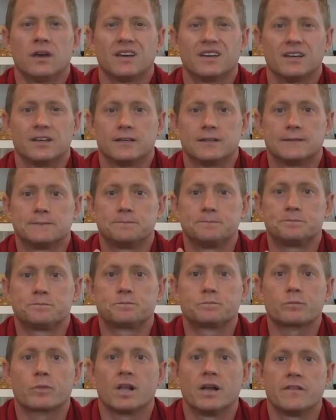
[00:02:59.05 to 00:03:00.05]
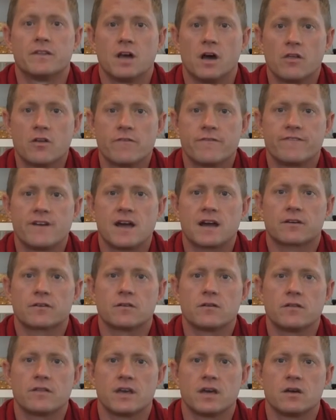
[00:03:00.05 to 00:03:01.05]
Uh, the other
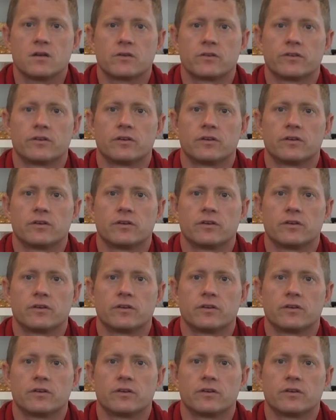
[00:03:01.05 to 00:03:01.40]
factor that